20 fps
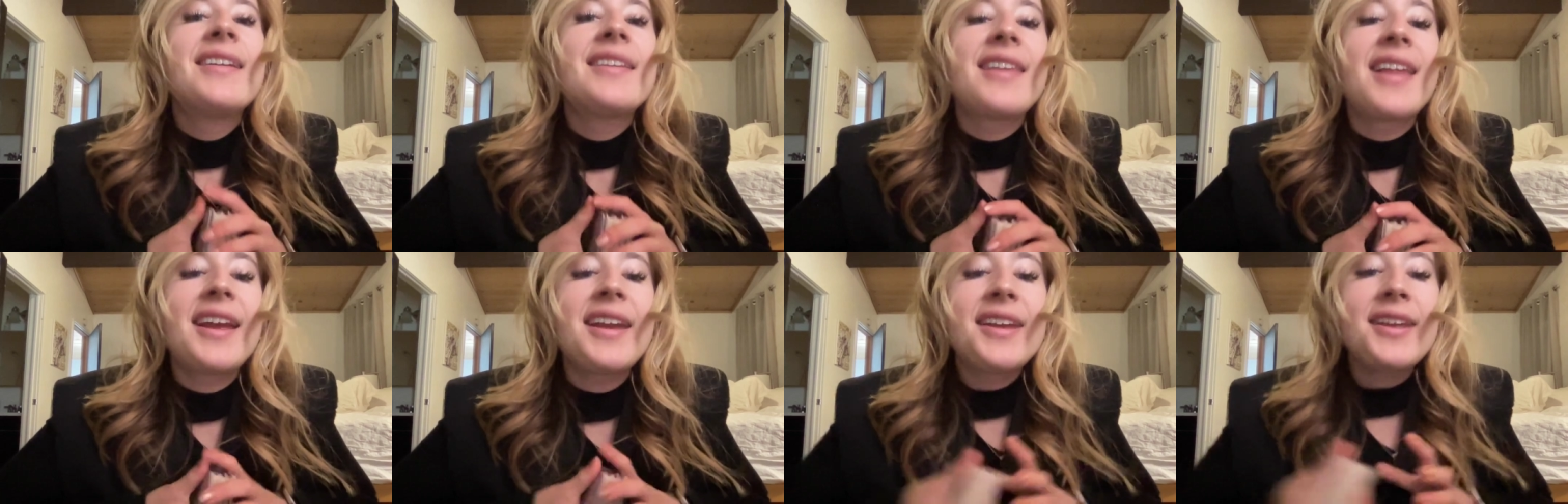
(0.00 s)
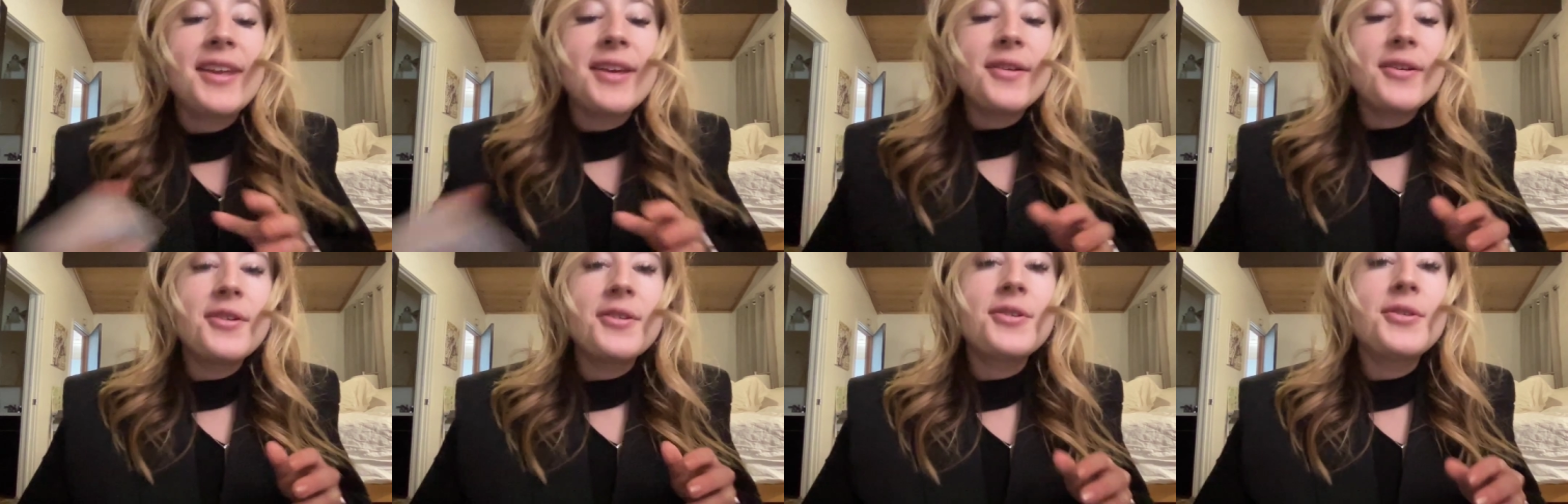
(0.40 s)
Thank
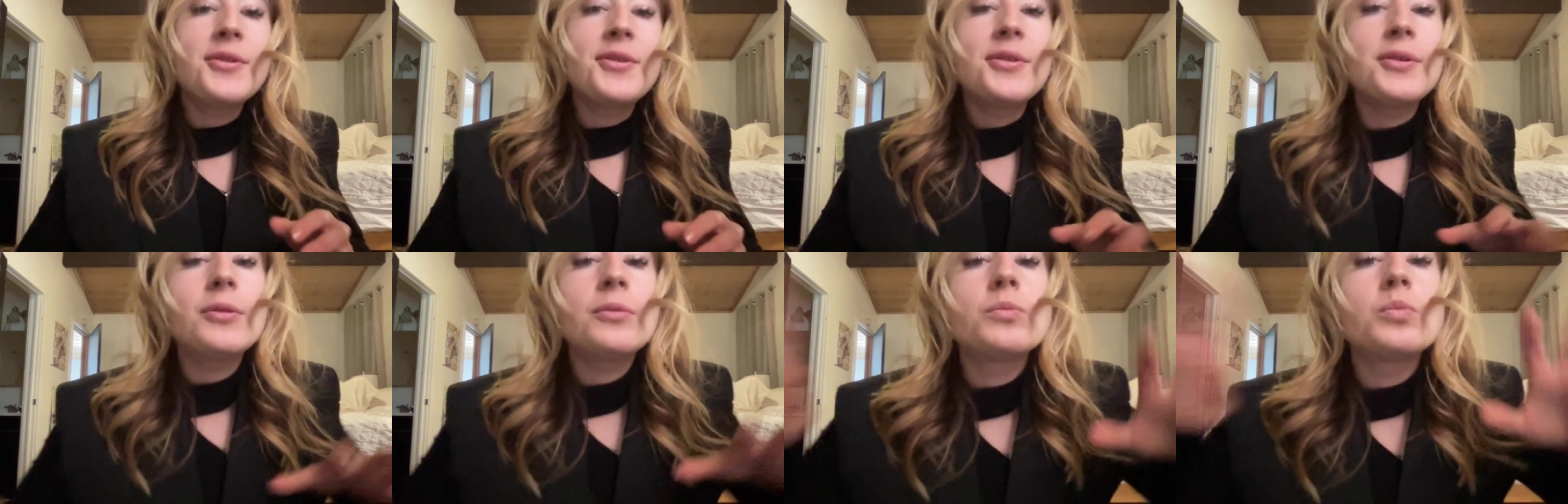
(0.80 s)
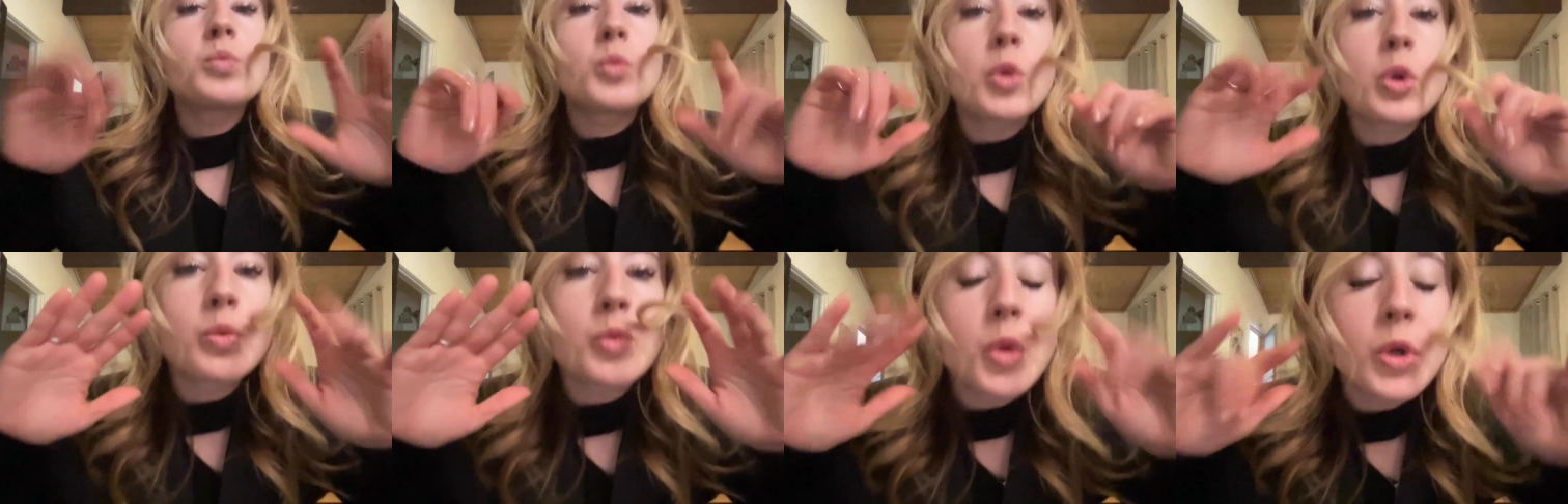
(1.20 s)
you.
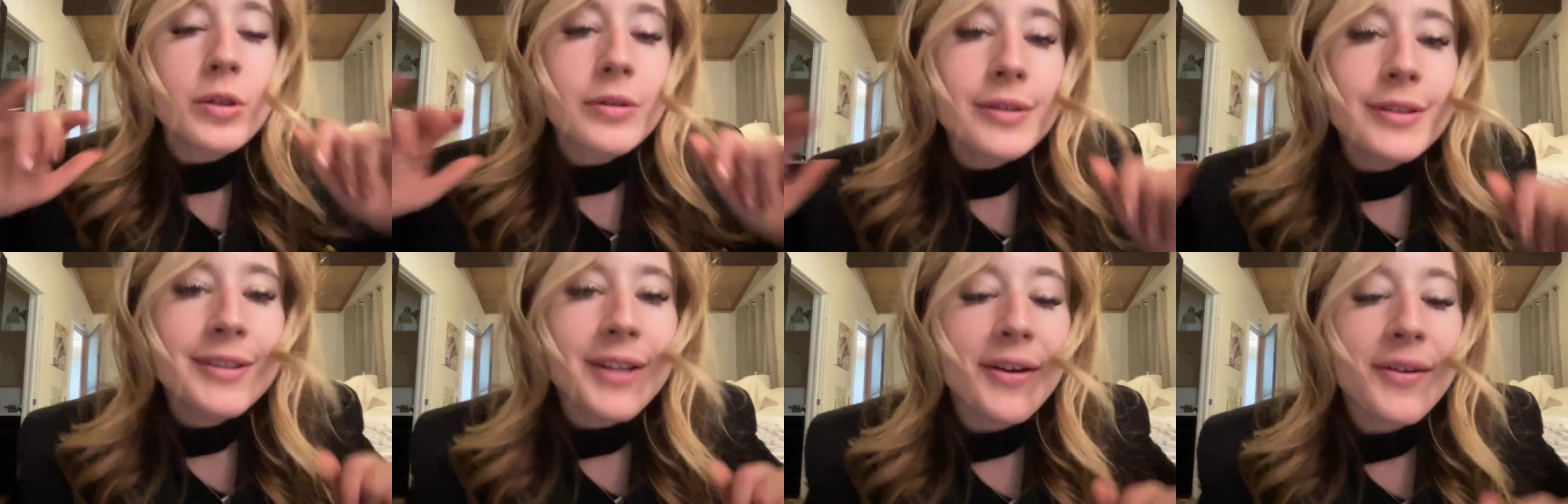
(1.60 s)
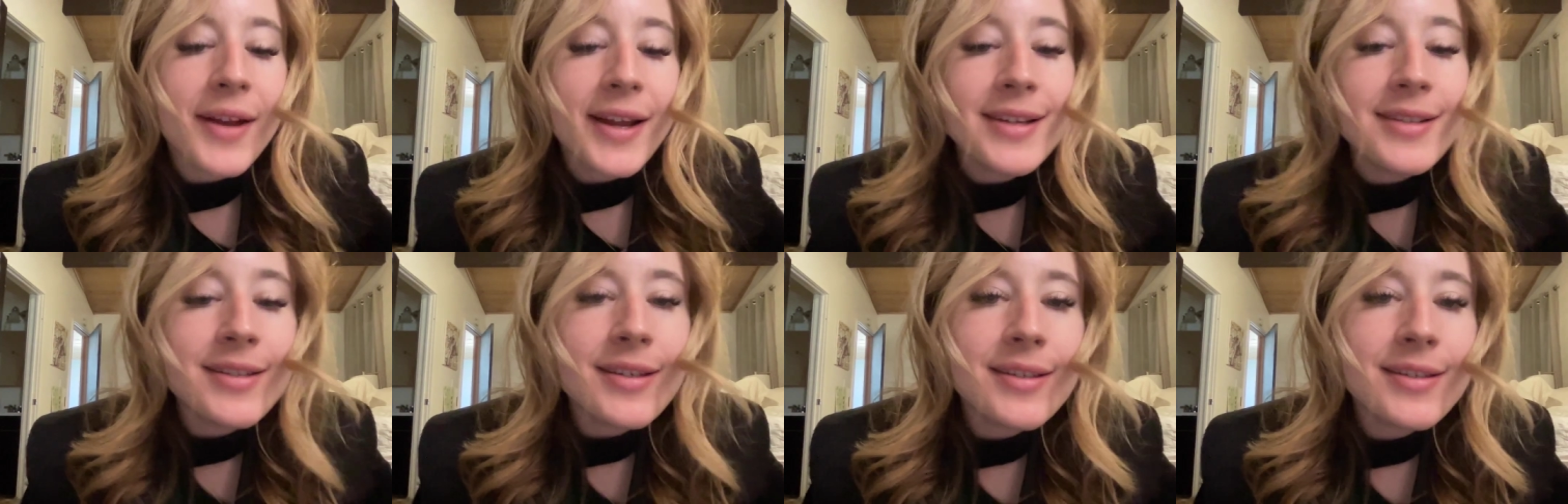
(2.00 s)
So
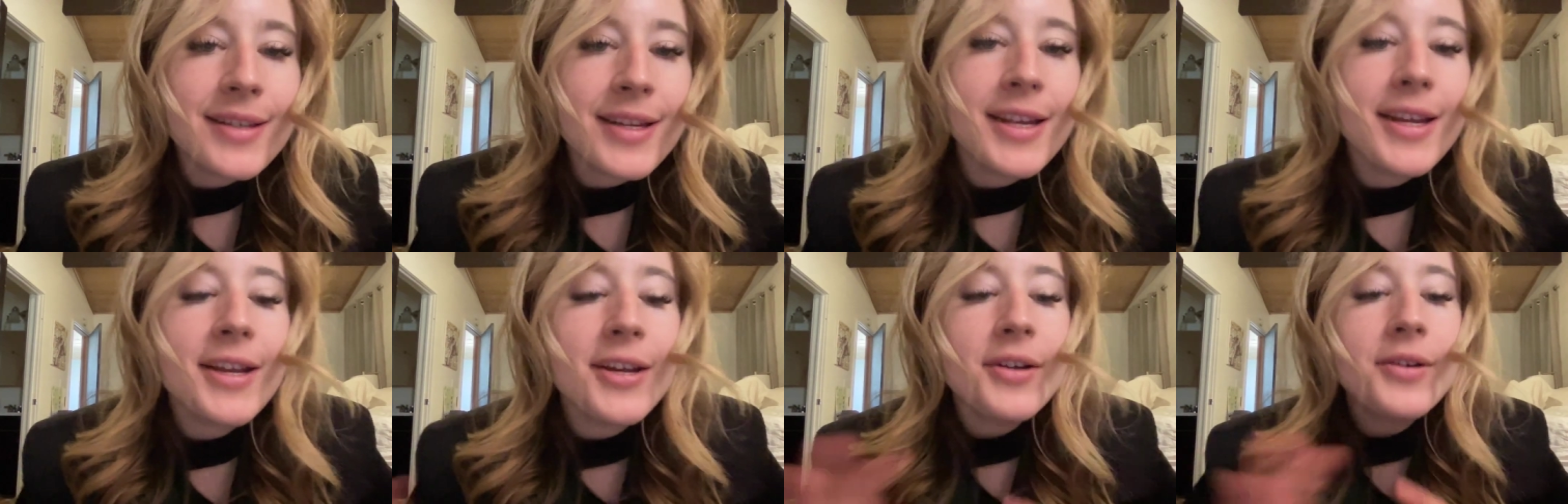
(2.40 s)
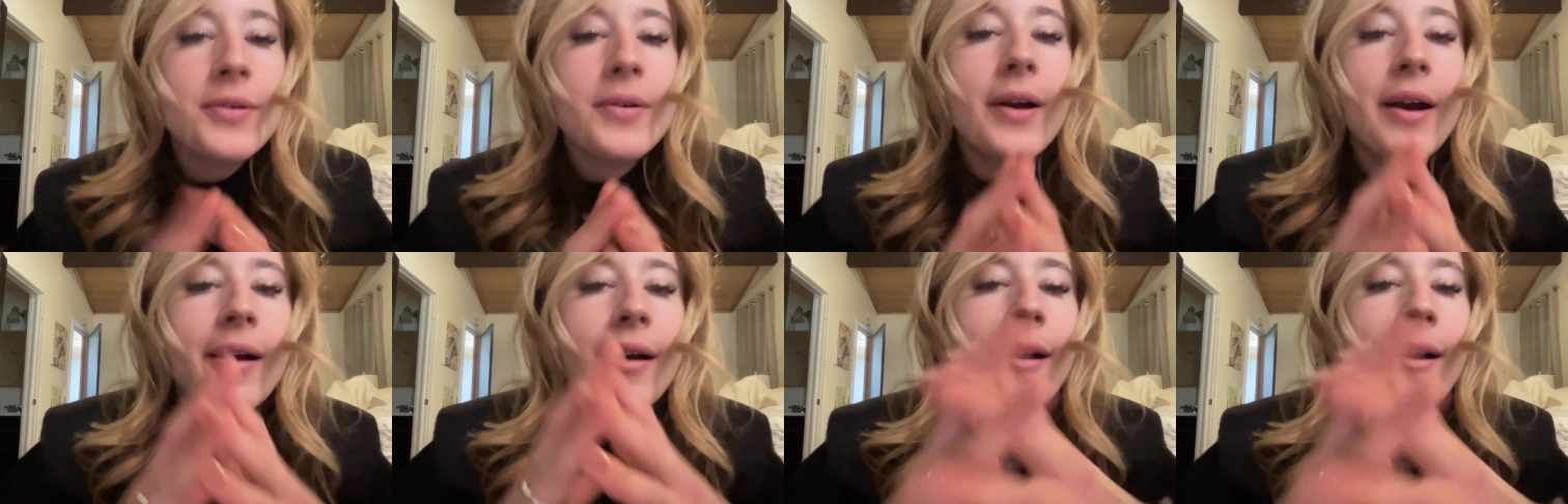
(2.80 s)
nice to see you.